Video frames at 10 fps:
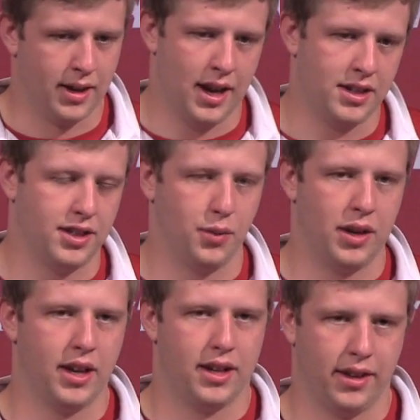I just think we
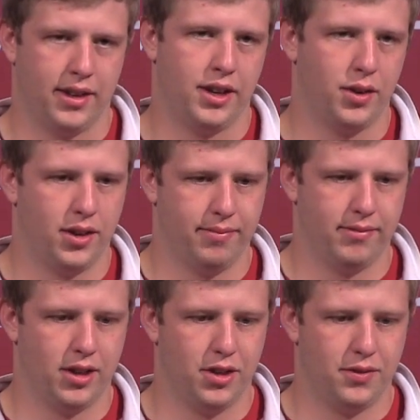need to continue to,
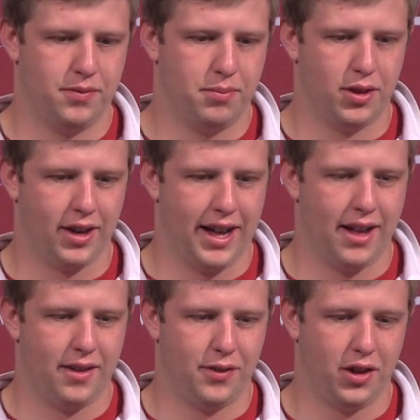you know, put our
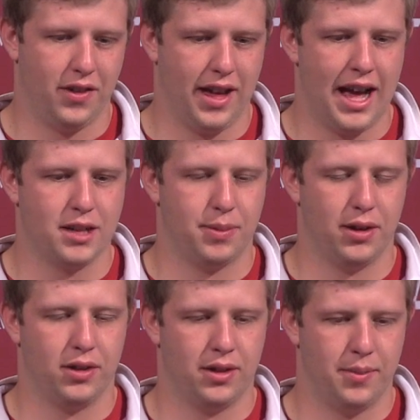foot on the gas
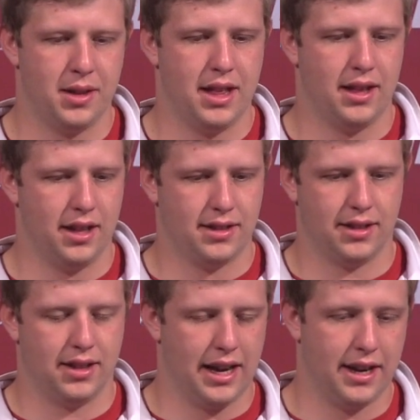pedal. I mean, that's
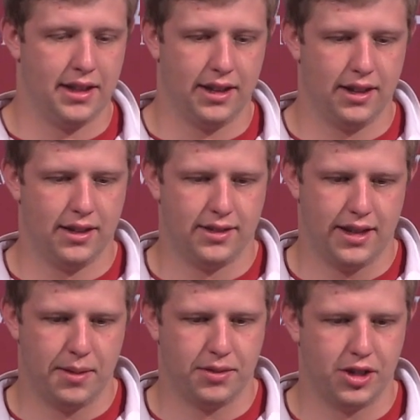kind of the
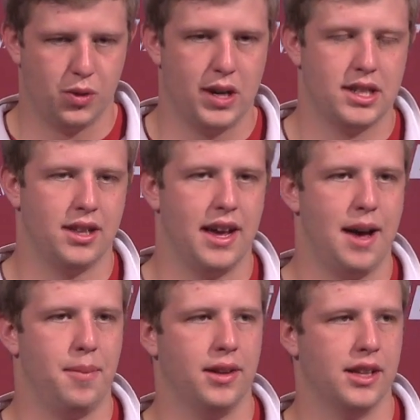same situation that
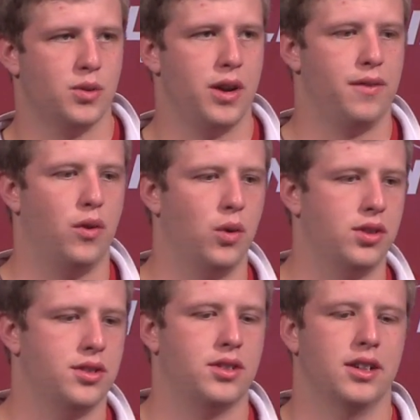happened against Wake
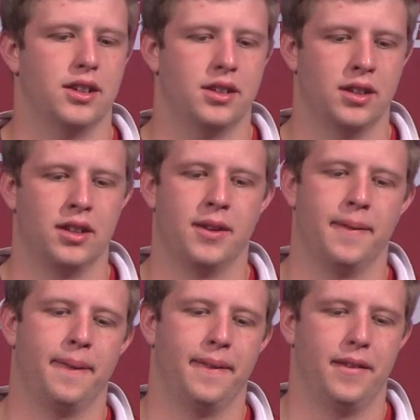Forest.
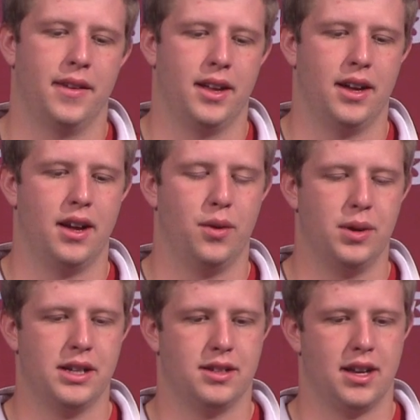
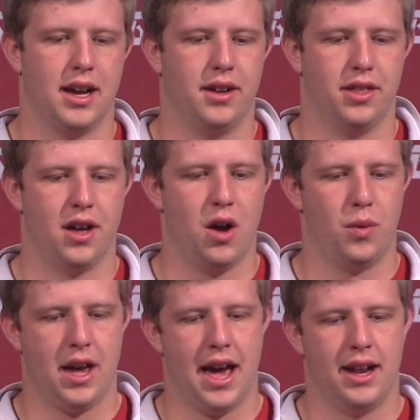We just kind of thought
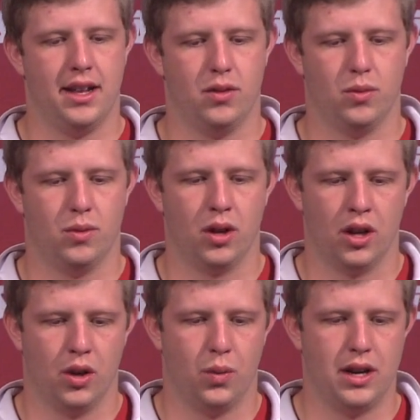we had it.
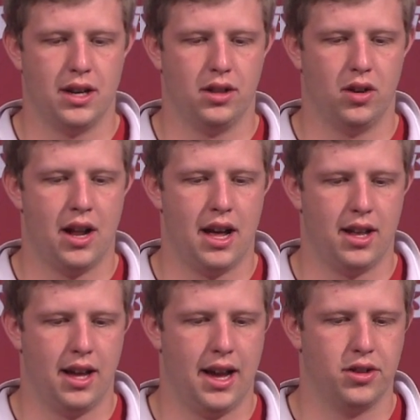We need to learn how
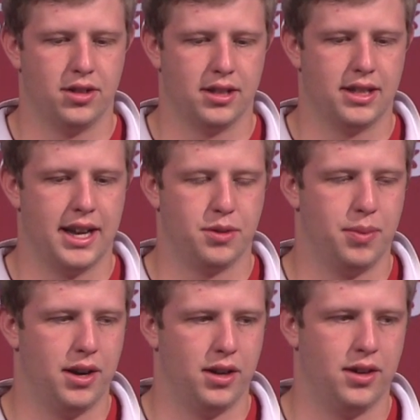to handle success
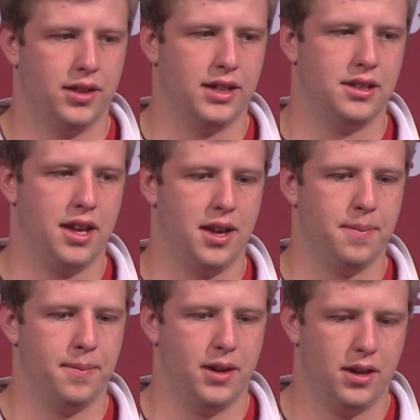better, this team.
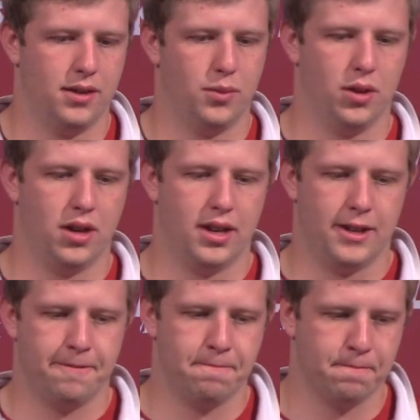We're